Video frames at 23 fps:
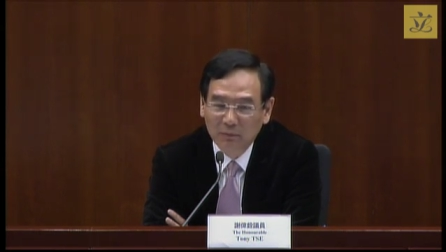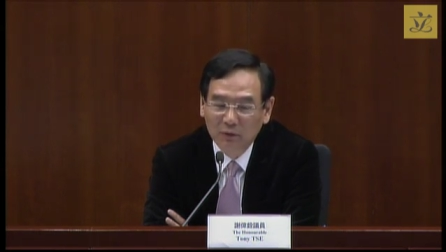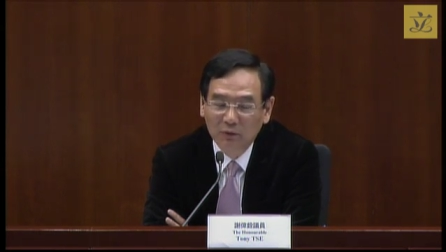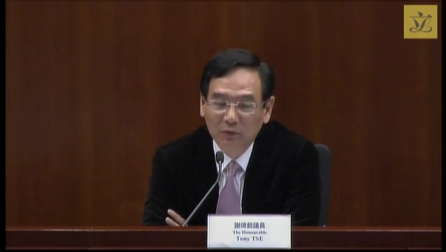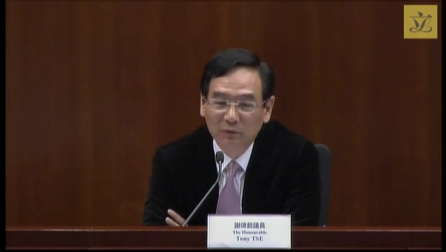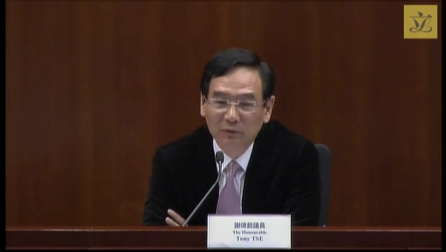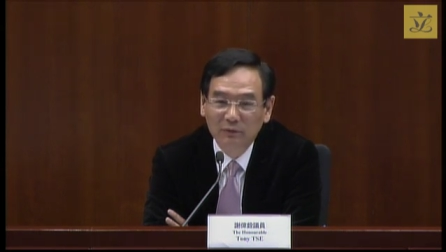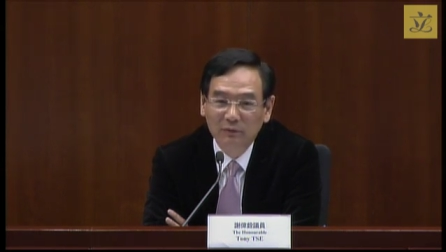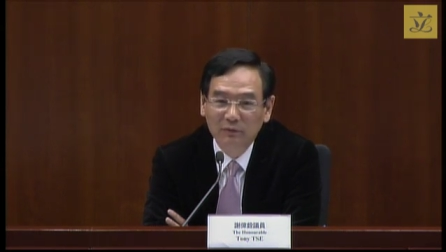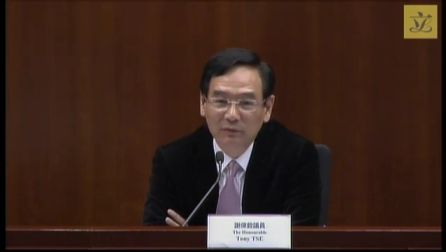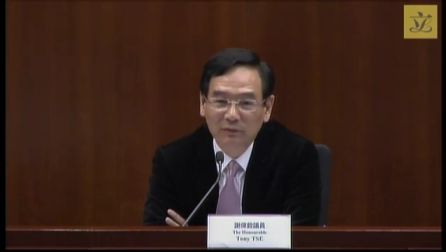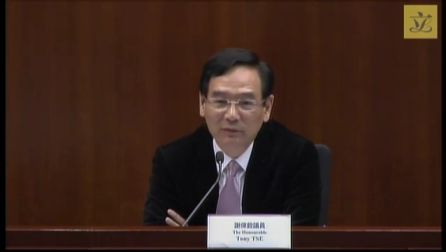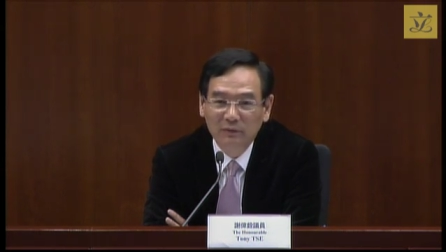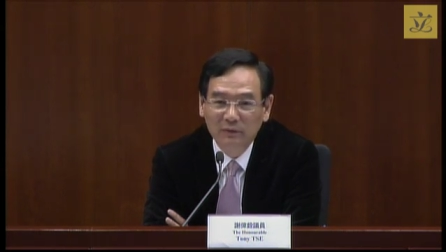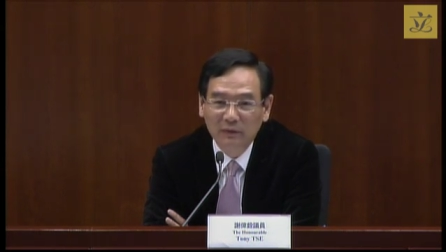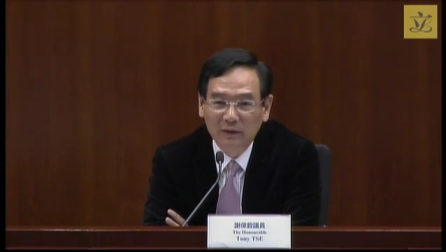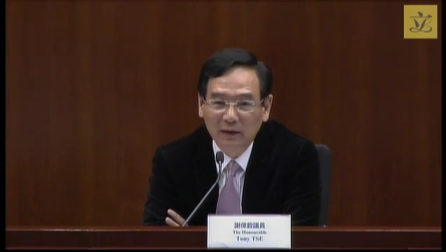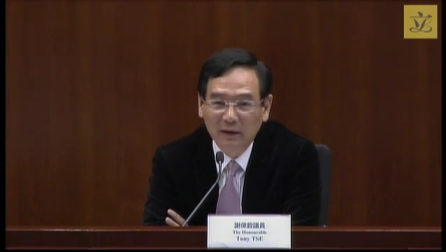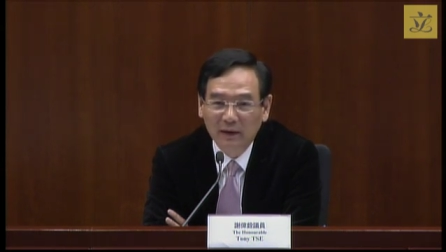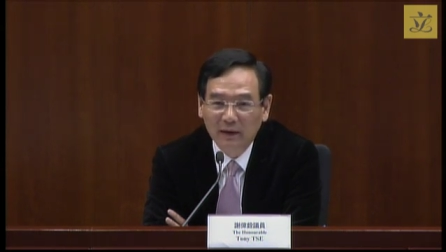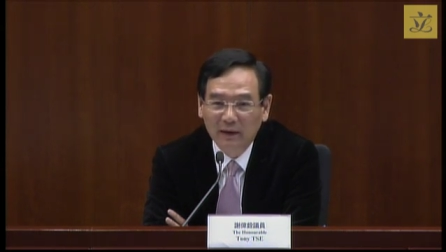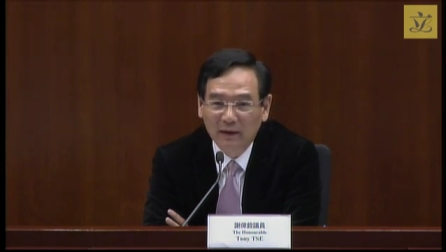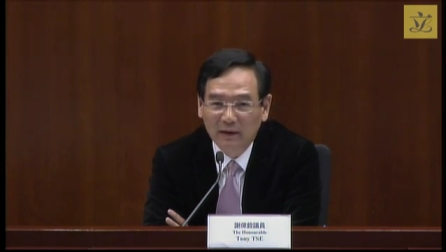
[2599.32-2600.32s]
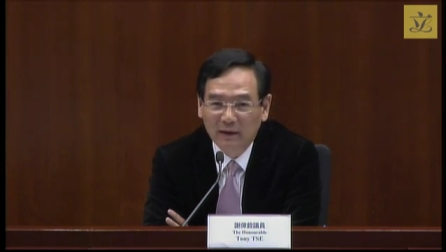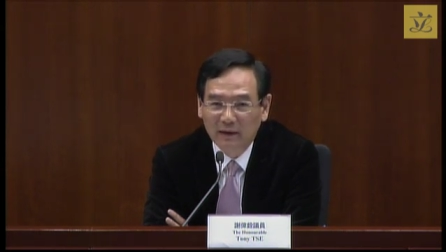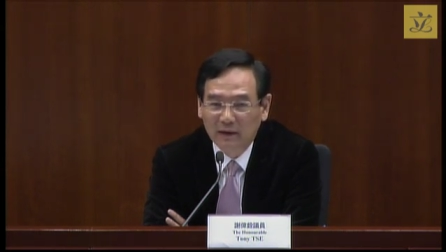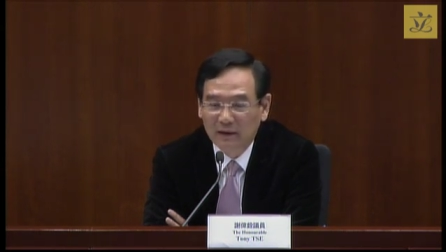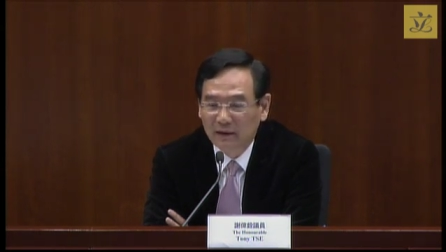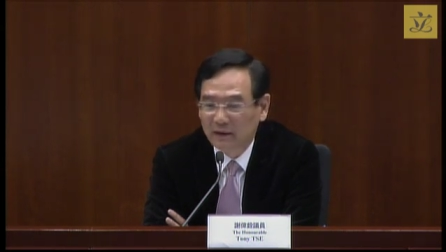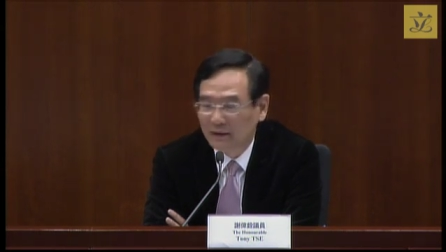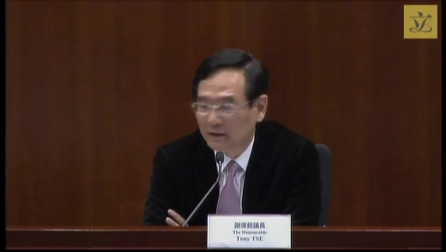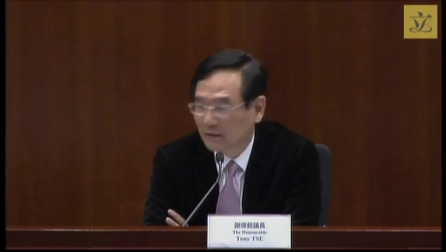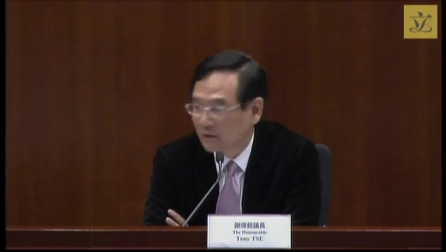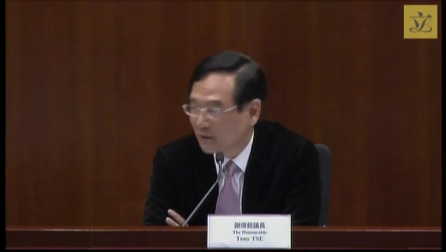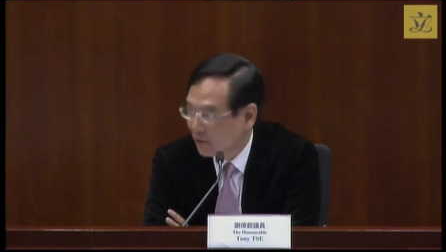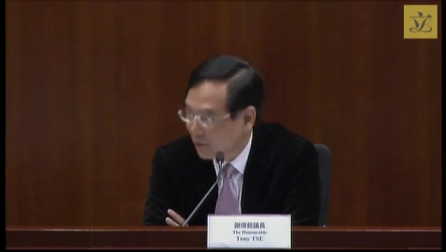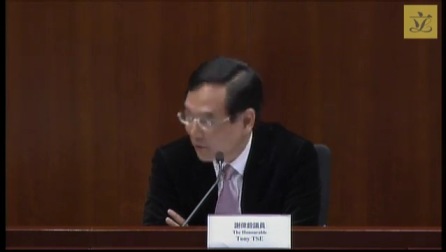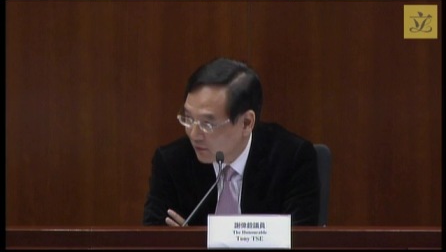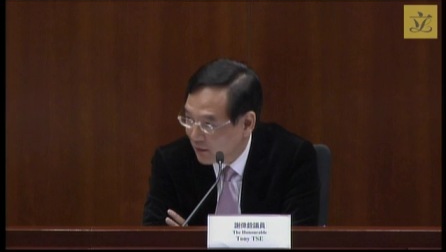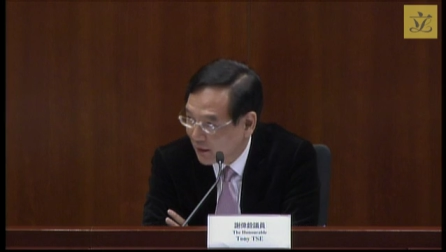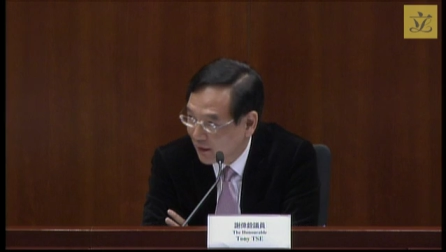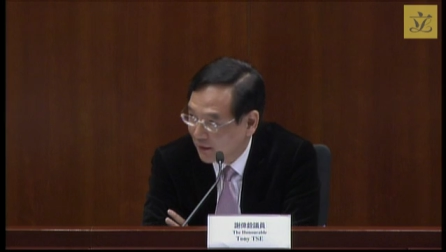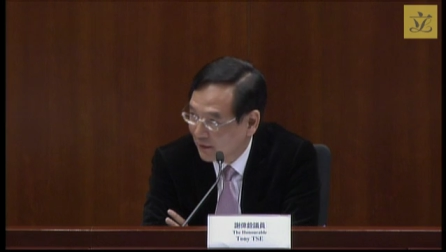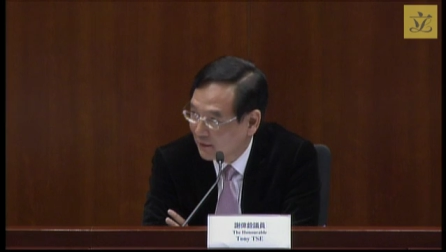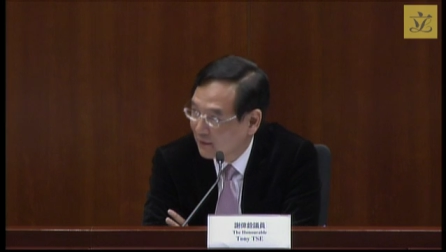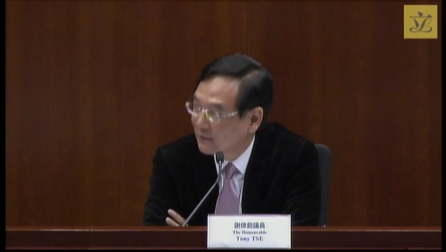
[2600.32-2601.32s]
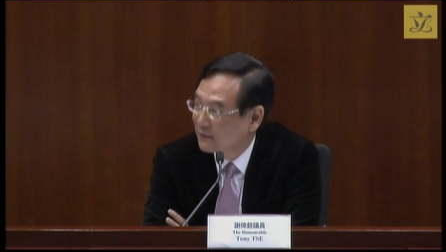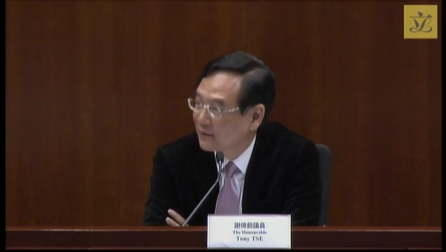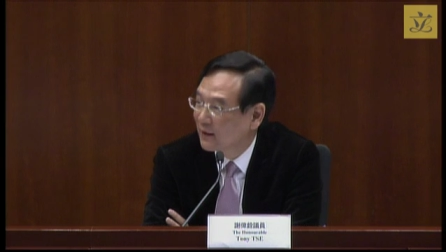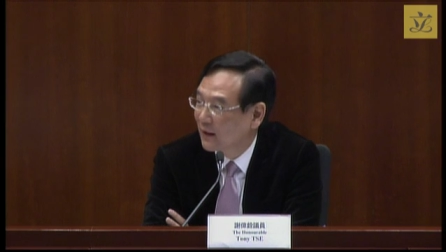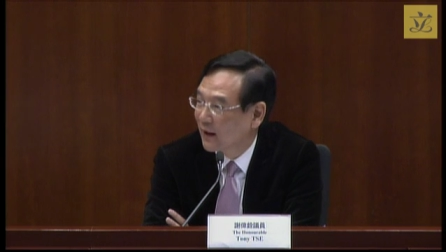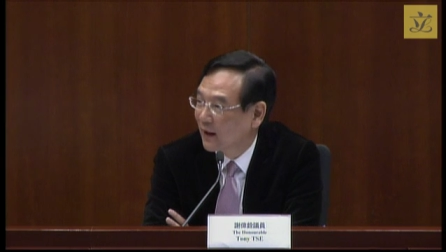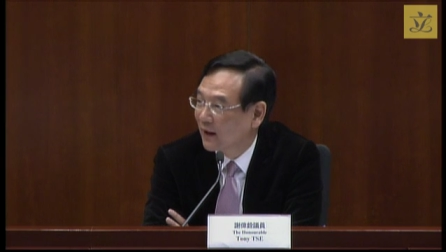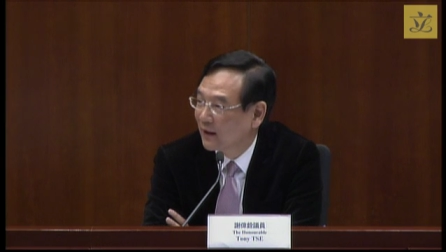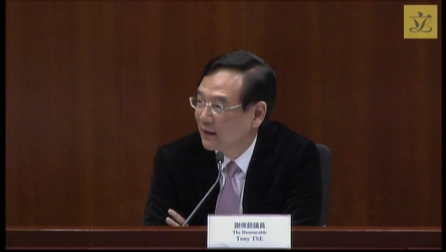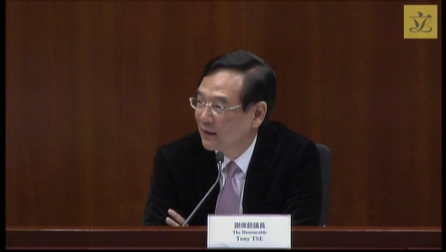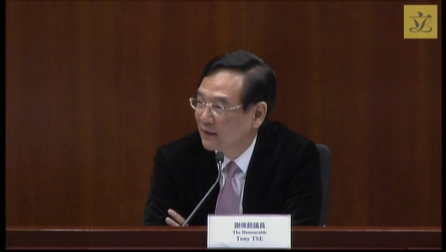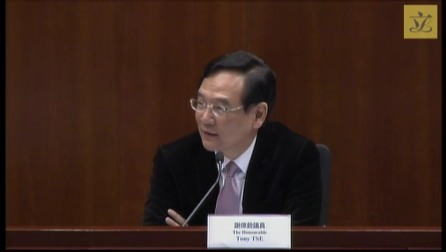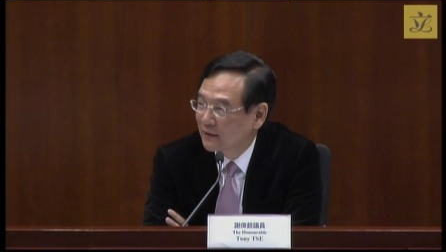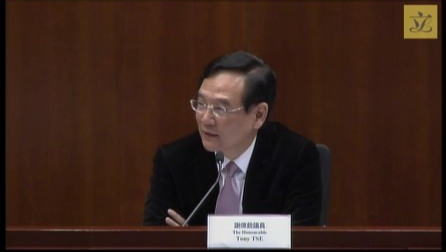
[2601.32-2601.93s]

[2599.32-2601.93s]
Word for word: As you know they're for high density ones,